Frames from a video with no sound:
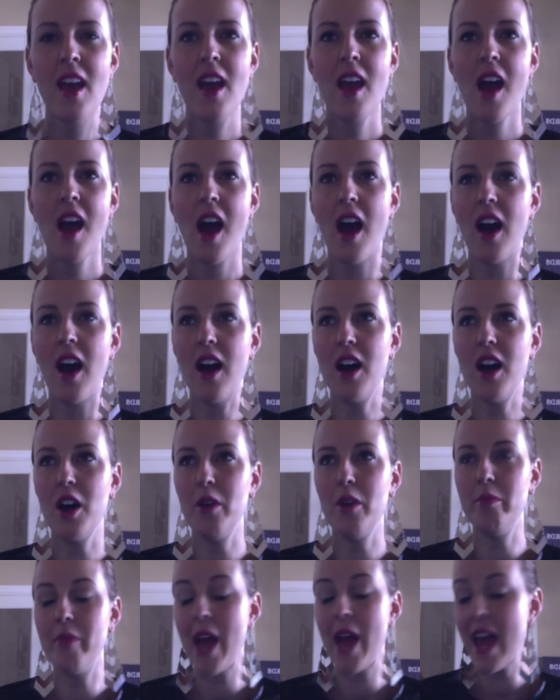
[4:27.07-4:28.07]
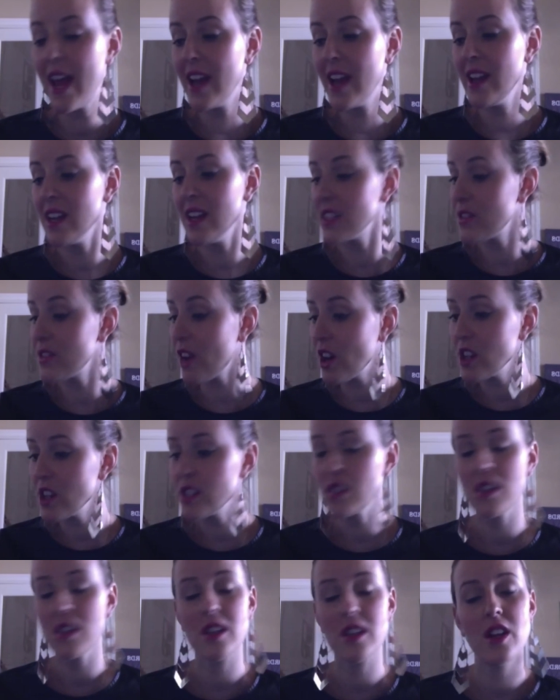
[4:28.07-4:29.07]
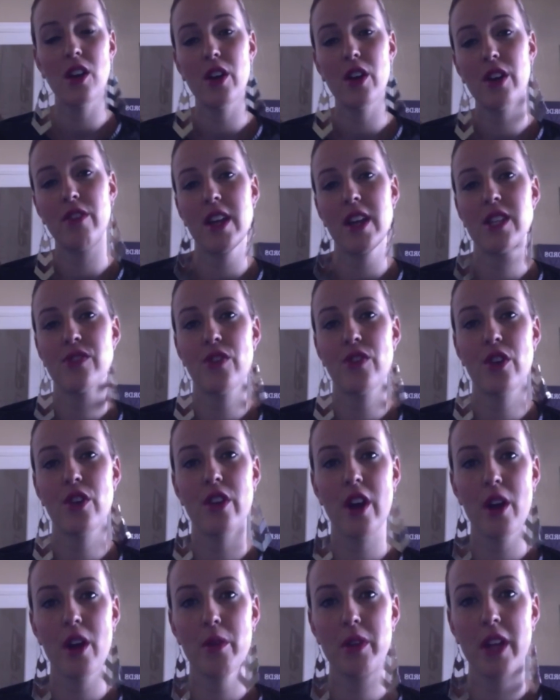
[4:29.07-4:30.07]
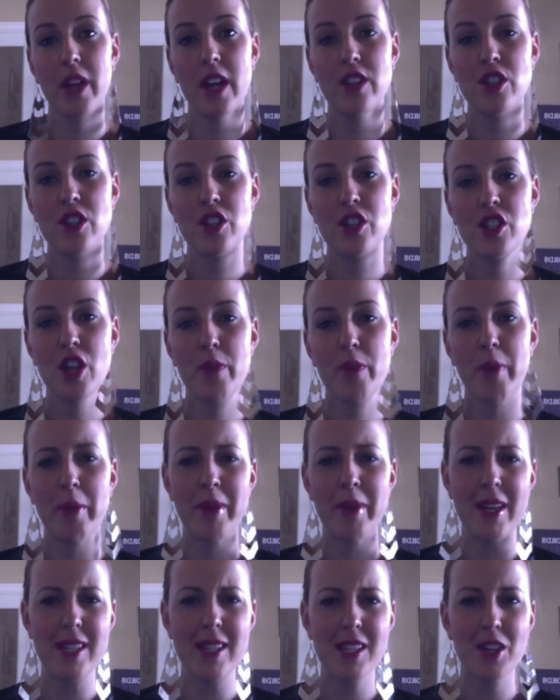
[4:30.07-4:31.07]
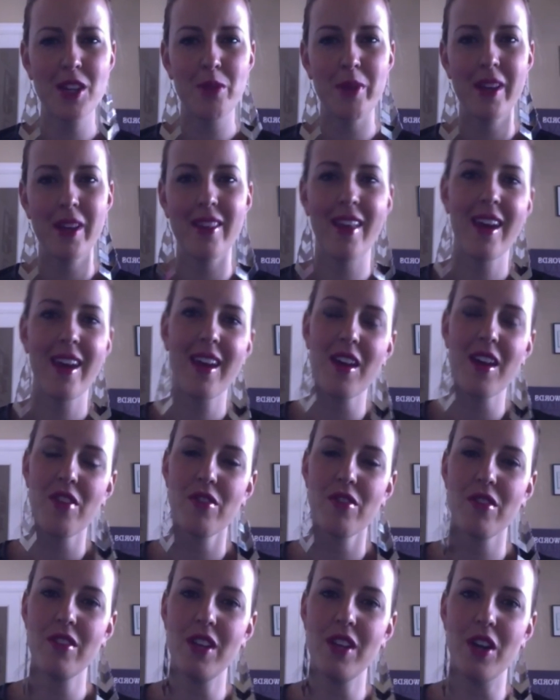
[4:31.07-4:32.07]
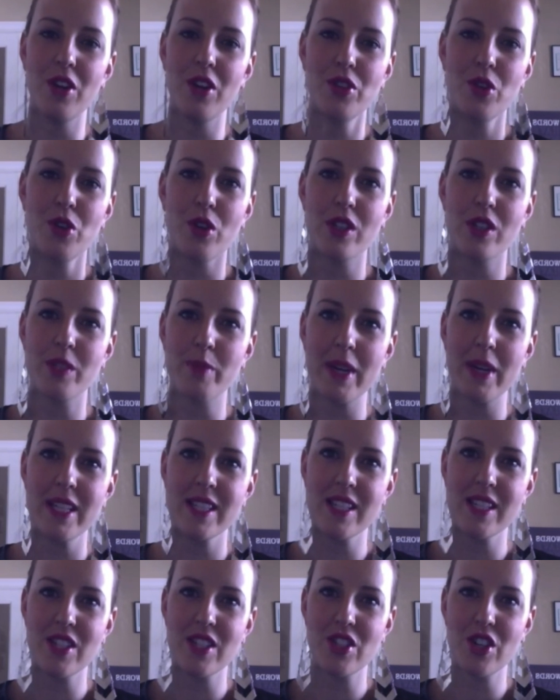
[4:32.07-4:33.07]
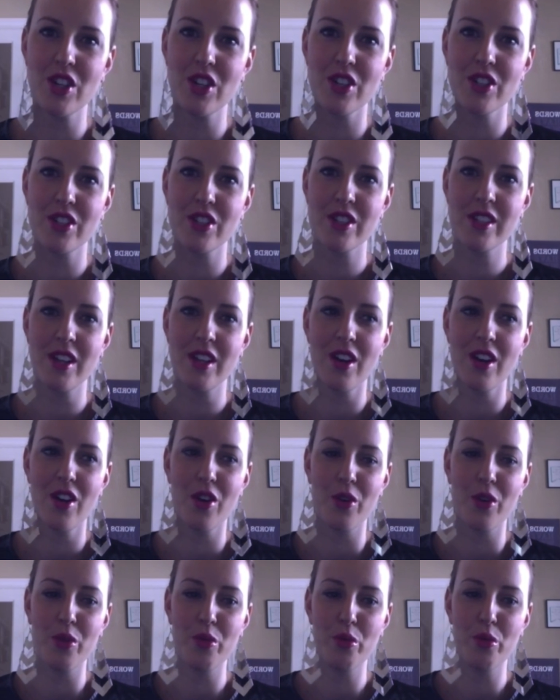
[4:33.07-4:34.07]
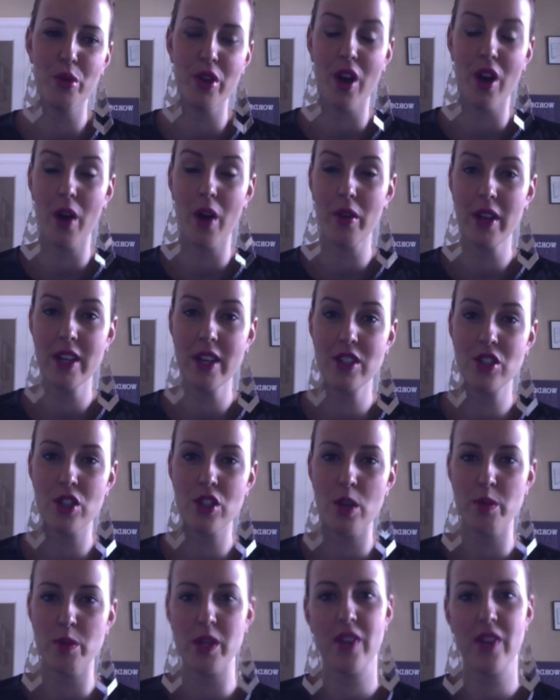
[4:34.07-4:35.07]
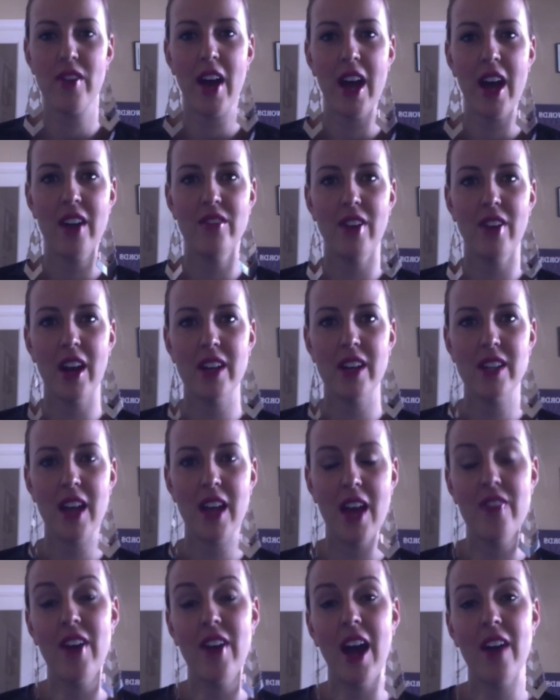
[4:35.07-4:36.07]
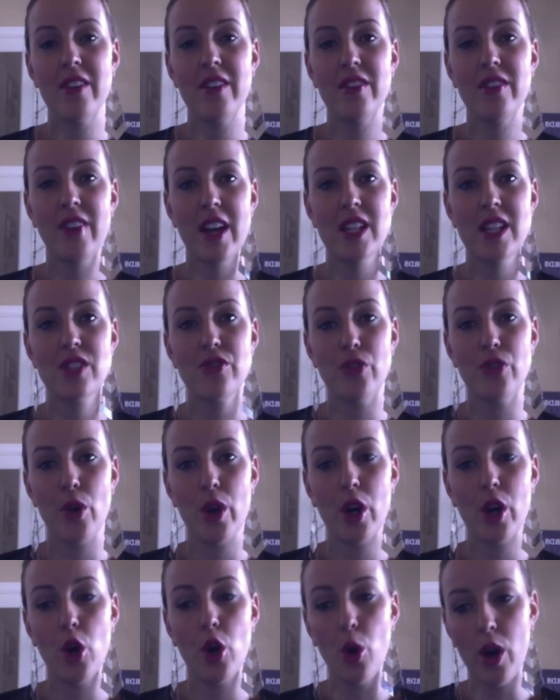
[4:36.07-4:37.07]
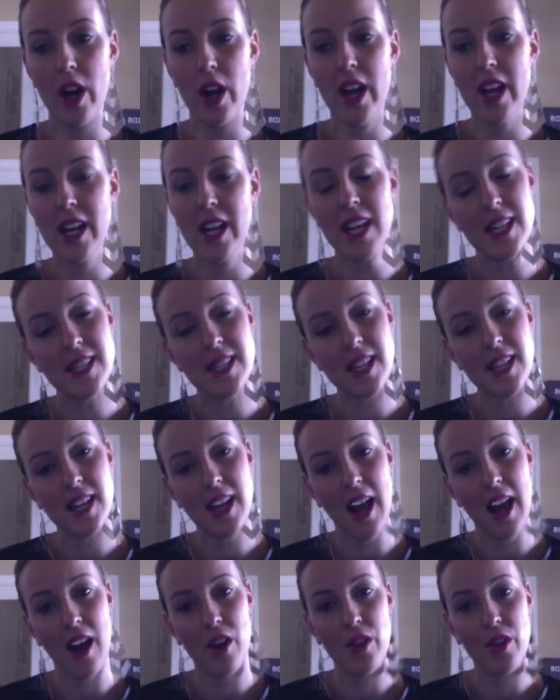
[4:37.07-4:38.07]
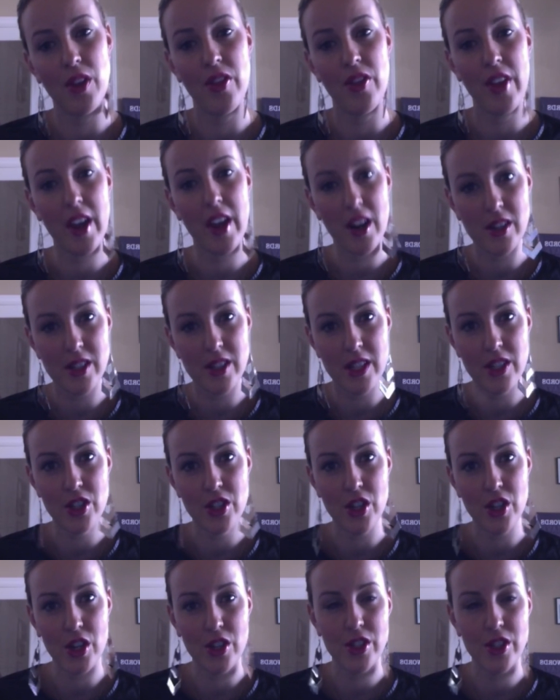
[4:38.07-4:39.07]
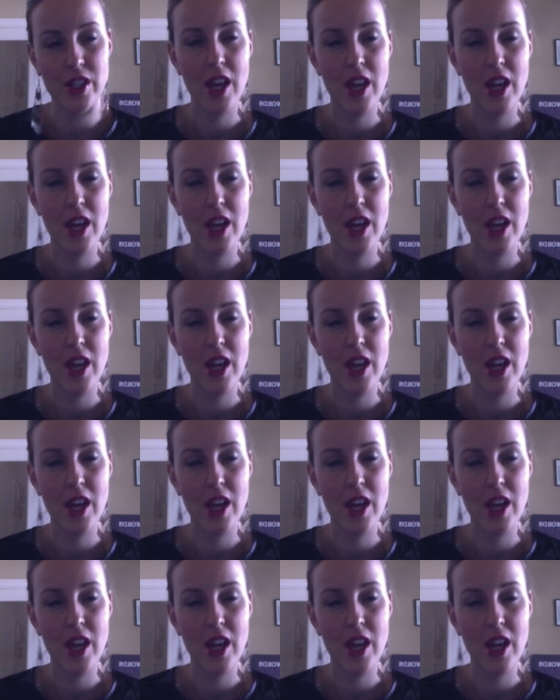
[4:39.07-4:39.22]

And as far as, you know, advice for their relationship, I'm guessing you mean like, if, you know, towards my sisters, you know, with our relationships, if I have advice for Cora and Isa now that they are sisters.